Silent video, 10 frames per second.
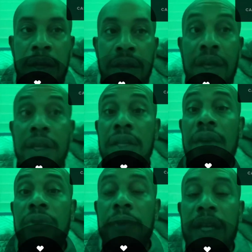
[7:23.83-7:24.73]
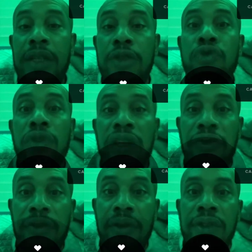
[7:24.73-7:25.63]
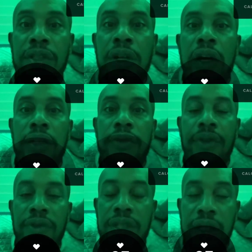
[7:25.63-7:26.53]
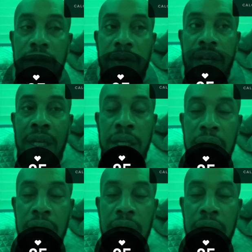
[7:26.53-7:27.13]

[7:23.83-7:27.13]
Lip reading: things ever because you really feel recharged, you feel regenerated.